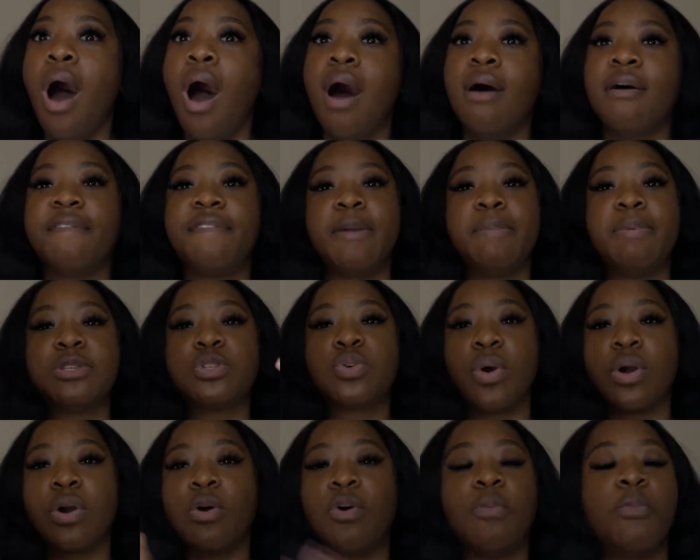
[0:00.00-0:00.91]
Phoebe's
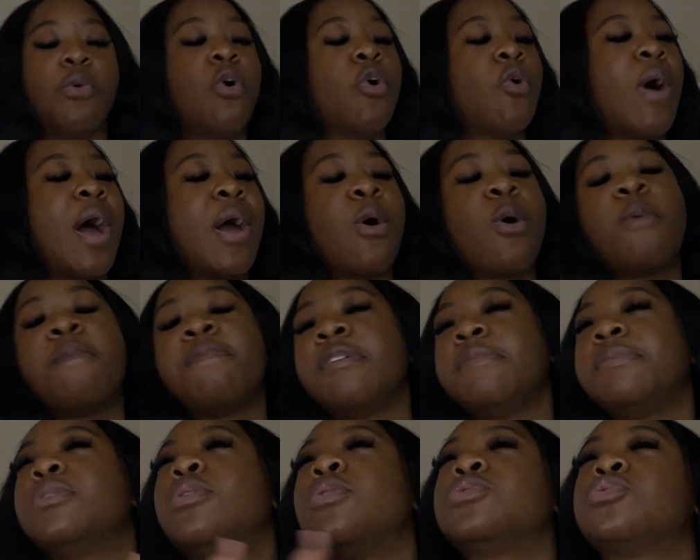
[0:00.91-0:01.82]
going home. Oh, I hope
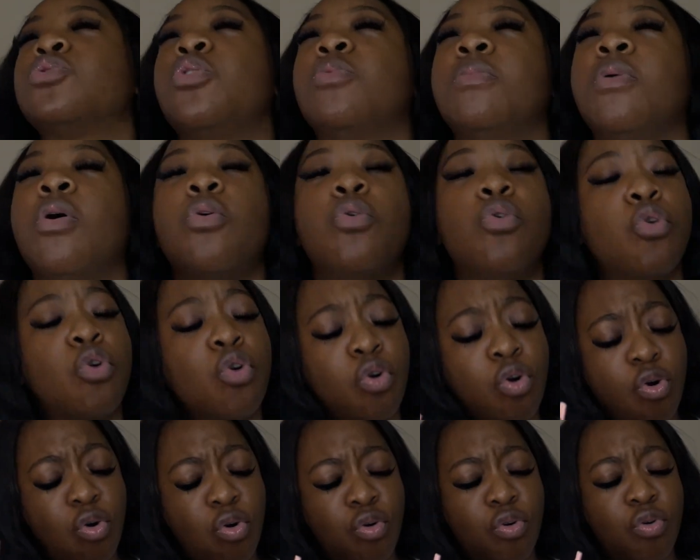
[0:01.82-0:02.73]
Phoebe goes home.
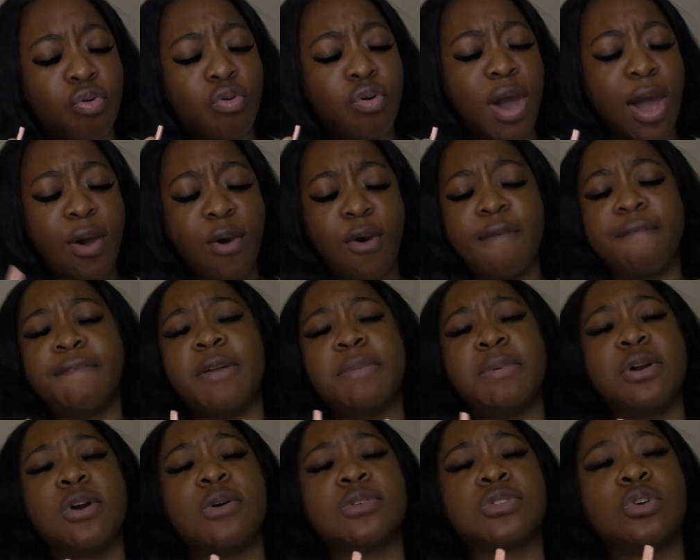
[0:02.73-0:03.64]
Ooh, I hope
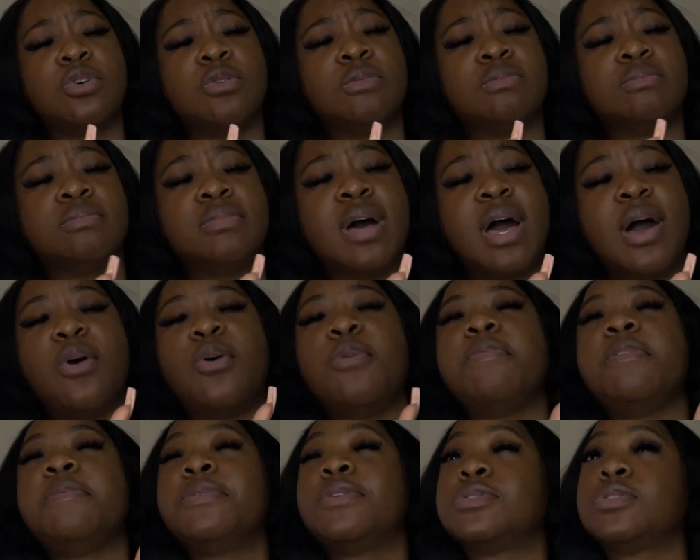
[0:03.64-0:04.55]
Phoebe goes home. I hope
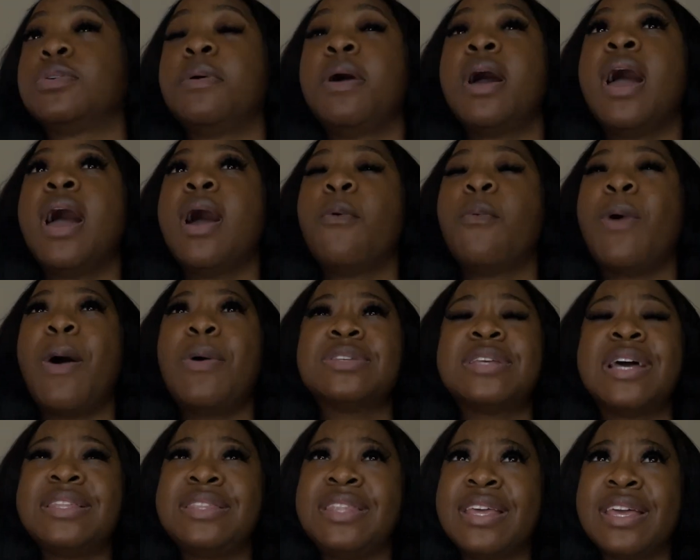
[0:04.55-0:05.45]
Phoebe goes home. How was
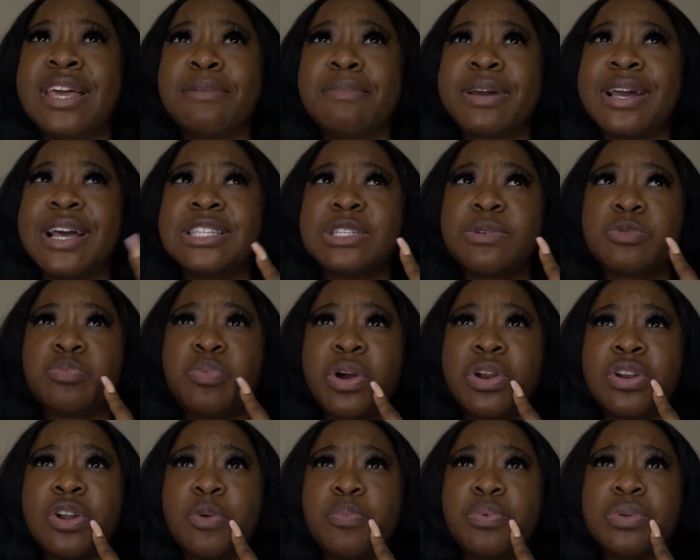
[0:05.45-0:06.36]
I thinking McKenzie was
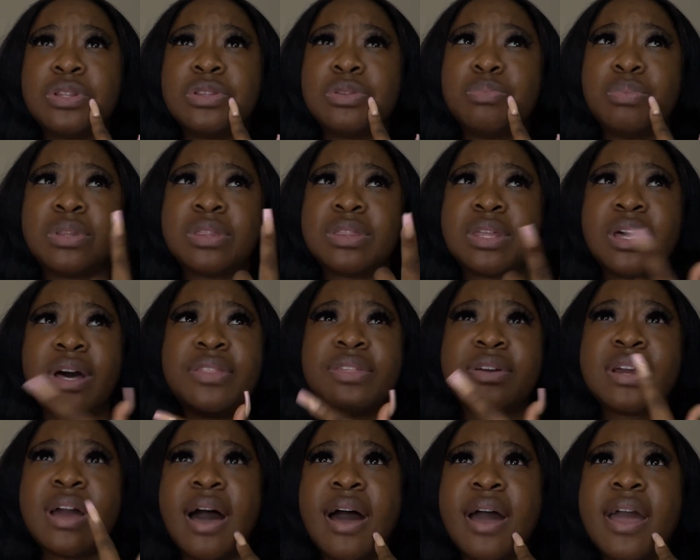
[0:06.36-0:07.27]
partnered up with, with the
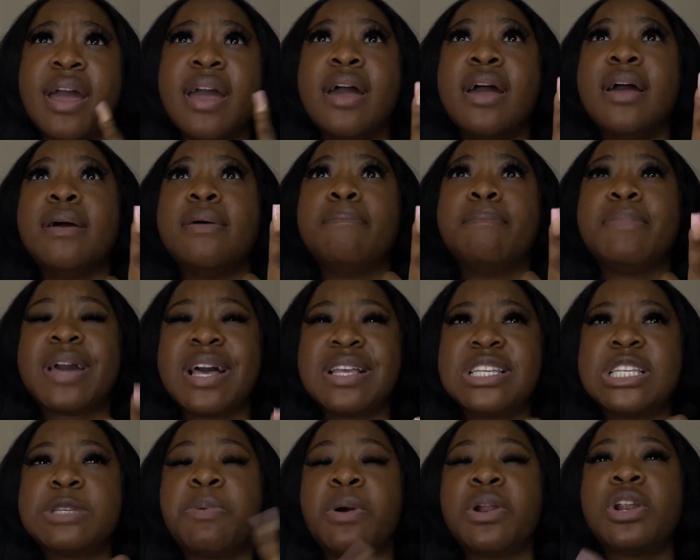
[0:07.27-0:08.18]
other guy?
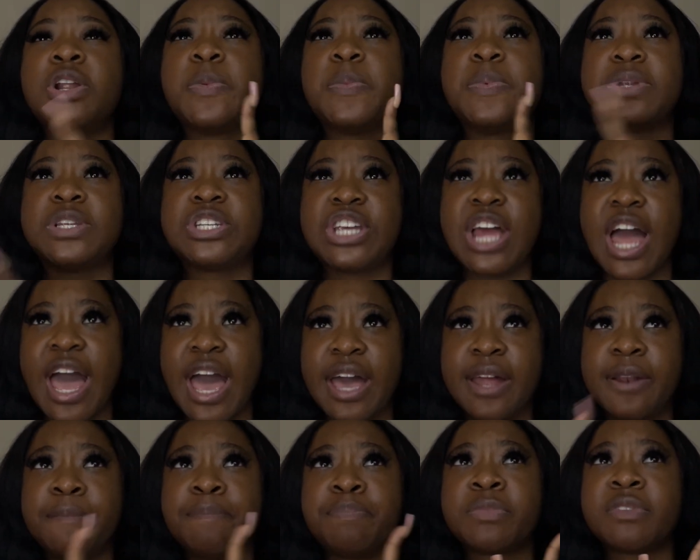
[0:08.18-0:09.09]
McKenzie's partnered up with
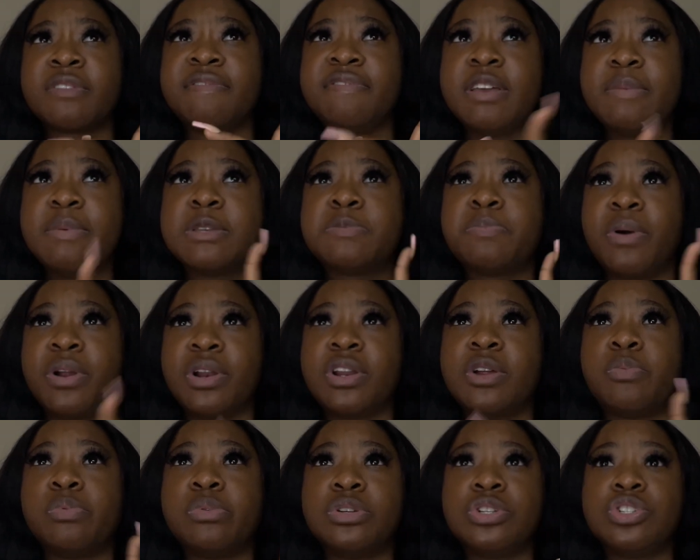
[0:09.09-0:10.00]
Chad. Phoebe's partnered
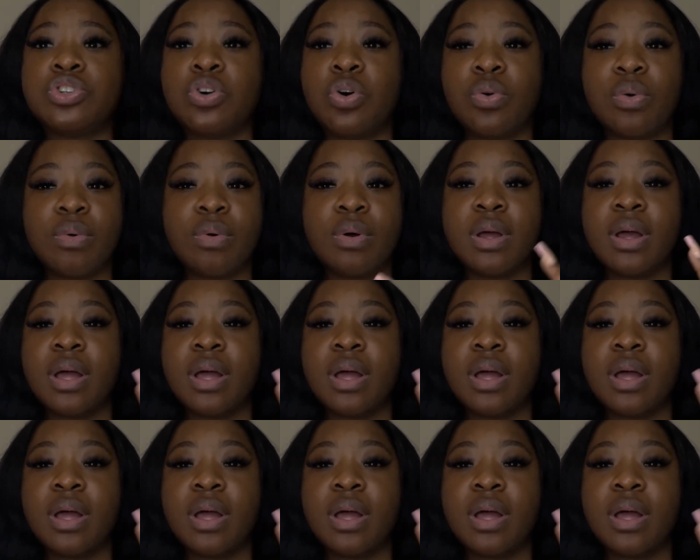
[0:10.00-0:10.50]
up with Joel.